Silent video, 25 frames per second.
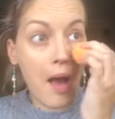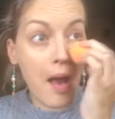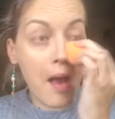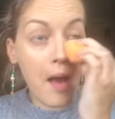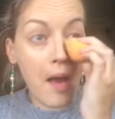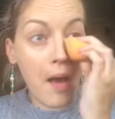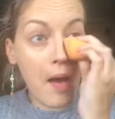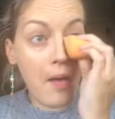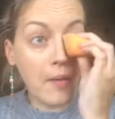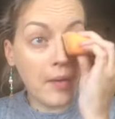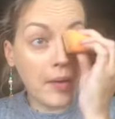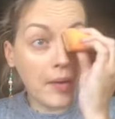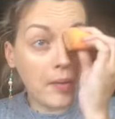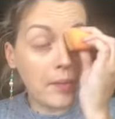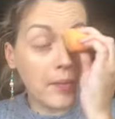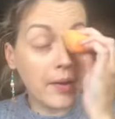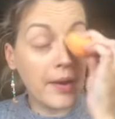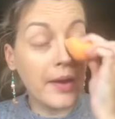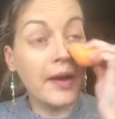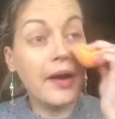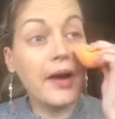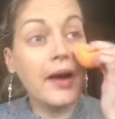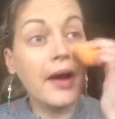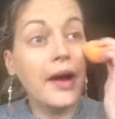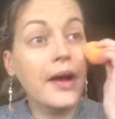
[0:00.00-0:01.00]
around my
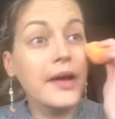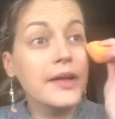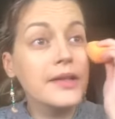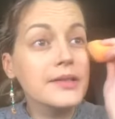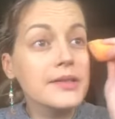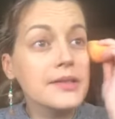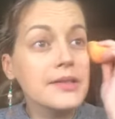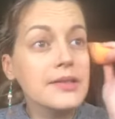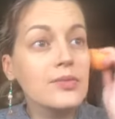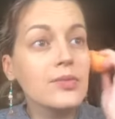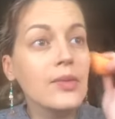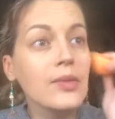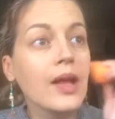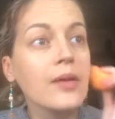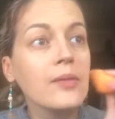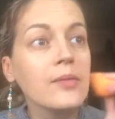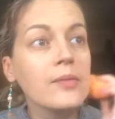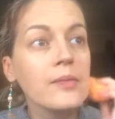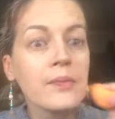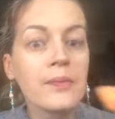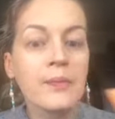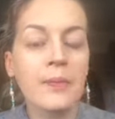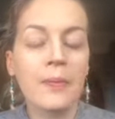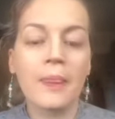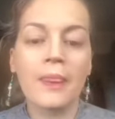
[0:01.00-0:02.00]
eyes as well.
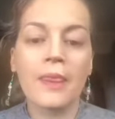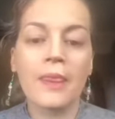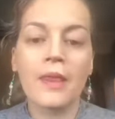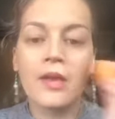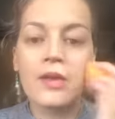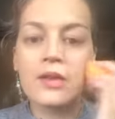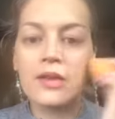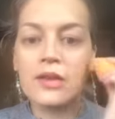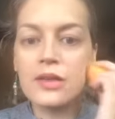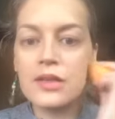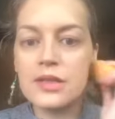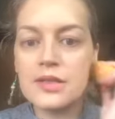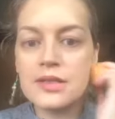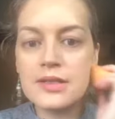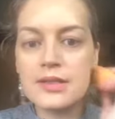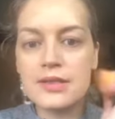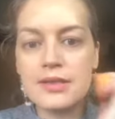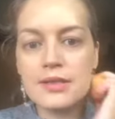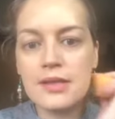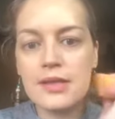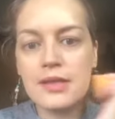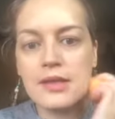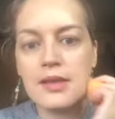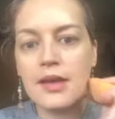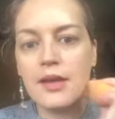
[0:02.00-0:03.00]
You can
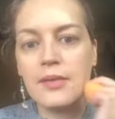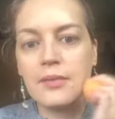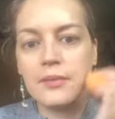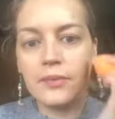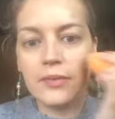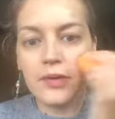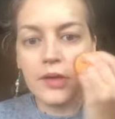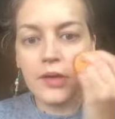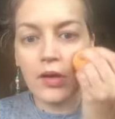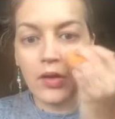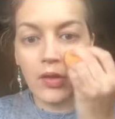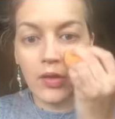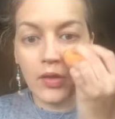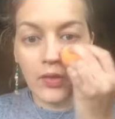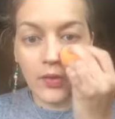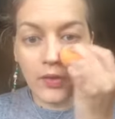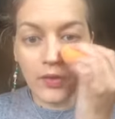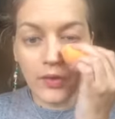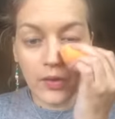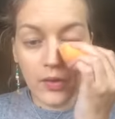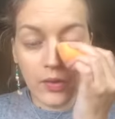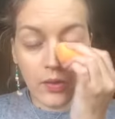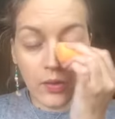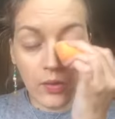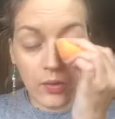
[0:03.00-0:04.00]
see that
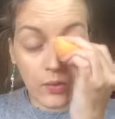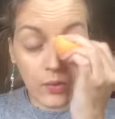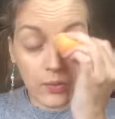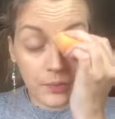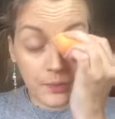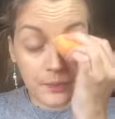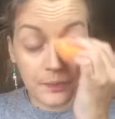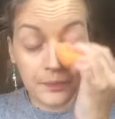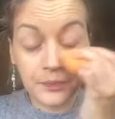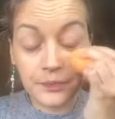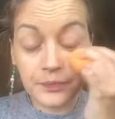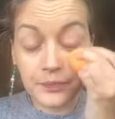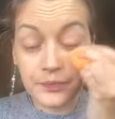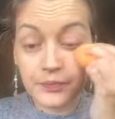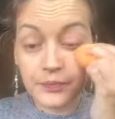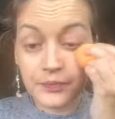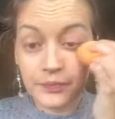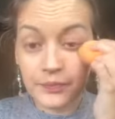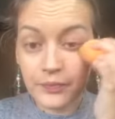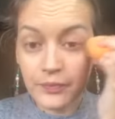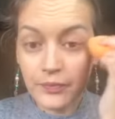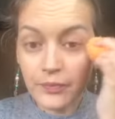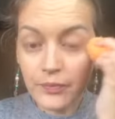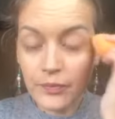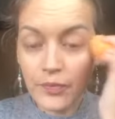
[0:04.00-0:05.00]
although
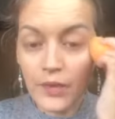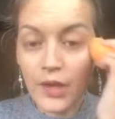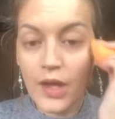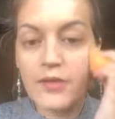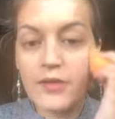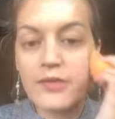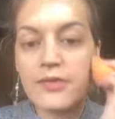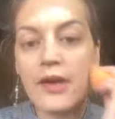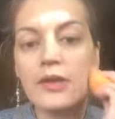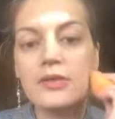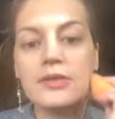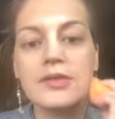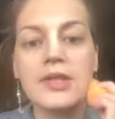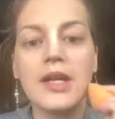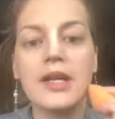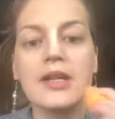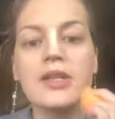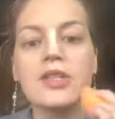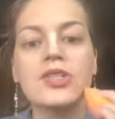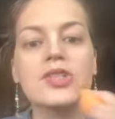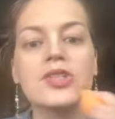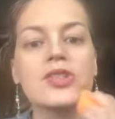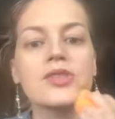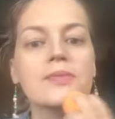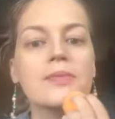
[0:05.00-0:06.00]

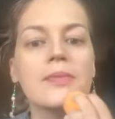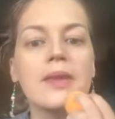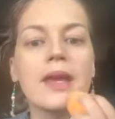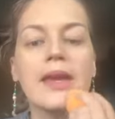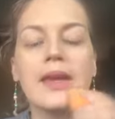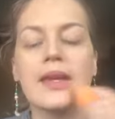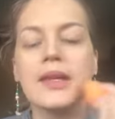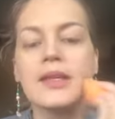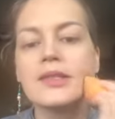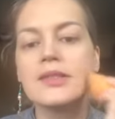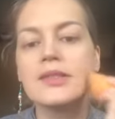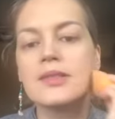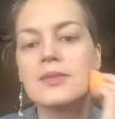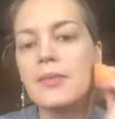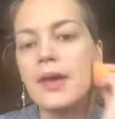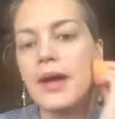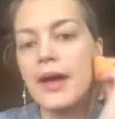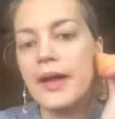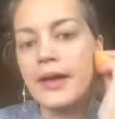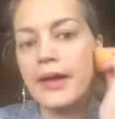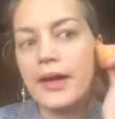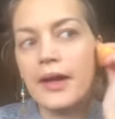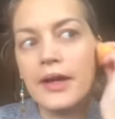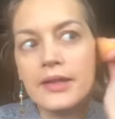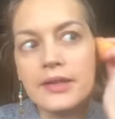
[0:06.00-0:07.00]
foundation made
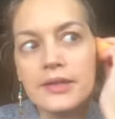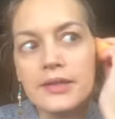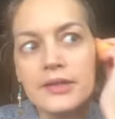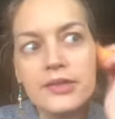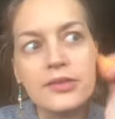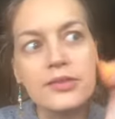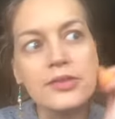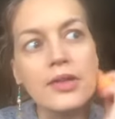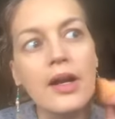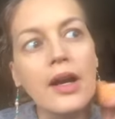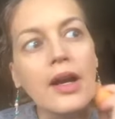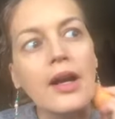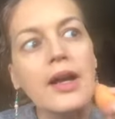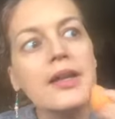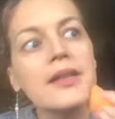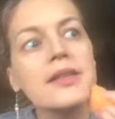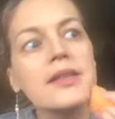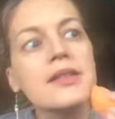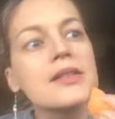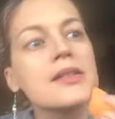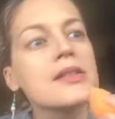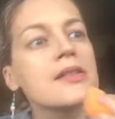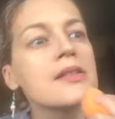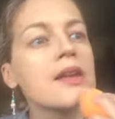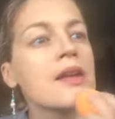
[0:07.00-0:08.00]
my under
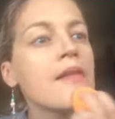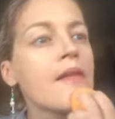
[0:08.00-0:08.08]
eyes